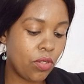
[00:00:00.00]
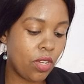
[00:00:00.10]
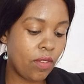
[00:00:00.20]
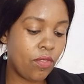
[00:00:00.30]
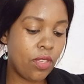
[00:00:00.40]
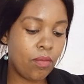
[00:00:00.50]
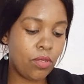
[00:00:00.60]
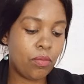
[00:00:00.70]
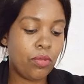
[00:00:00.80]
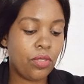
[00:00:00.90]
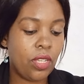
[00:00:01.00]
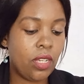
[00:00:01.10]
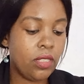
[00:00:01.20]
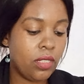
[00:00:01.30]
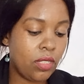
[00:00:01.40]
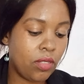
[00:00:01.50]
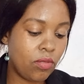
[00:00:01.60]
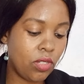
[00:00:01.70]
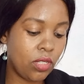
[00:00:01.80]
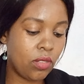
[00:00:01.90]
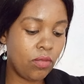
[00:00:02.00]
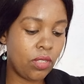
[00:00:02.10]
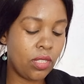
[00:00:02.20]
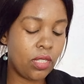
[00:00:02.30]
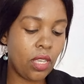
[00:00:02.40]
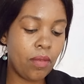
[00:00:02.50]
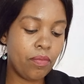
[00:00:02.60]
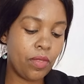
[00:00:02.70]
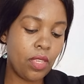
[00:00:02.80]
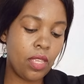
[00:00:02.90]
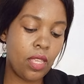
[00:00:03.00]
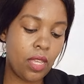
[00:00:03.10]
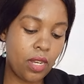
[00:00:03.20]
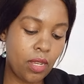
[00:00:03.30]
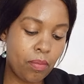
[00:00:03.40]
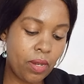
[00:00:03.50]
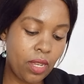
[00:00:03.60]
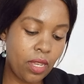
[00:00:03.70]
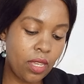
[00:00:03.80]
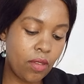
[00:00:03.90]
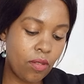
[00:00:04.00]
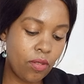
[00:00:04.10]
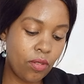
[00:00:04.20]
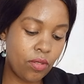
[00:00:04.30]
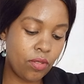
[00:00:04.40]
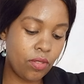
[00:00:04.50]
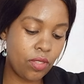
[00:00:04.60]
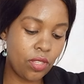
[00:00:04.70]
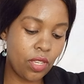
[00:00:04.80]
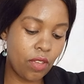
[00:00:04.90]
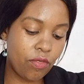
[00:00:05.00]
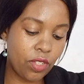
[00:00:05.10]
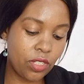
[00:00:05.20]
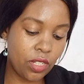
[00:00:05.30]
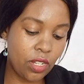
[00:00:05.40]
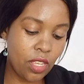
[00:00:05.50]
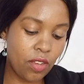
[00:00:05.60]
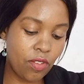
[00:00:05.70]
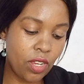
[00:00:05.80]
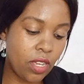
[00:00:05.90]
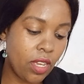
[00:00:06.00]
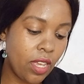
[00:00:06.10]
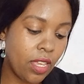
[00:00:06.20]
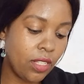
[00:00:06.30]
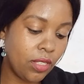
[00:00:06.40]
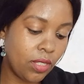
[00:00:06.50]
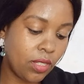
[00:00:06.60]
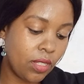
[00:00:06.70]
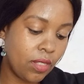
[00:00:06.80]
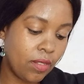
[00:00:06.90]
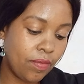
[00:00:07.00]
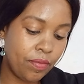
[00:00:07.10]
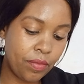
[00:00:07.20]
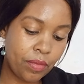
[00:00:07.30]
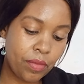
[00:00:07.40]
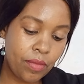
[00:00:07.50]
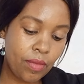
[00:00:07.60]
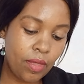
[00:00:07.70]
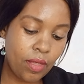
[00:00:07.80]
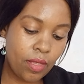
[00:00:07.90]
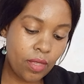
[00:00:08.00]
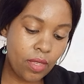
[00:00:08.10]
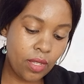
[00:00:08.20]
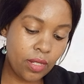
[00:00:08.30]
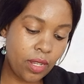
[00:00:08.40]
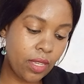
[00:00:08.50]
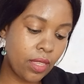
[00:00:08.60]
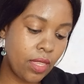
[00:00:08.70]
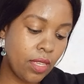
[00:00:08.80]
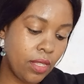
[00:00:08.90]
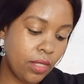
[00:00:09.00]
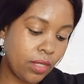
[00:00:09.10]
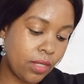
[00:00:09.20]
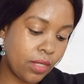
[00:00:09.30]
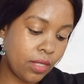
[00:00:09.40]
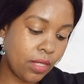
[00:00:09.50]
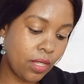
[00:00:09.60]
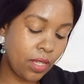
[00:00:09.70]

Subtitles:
you have them on both hands, you just do the same and apply on the affected area, guys. Just like this.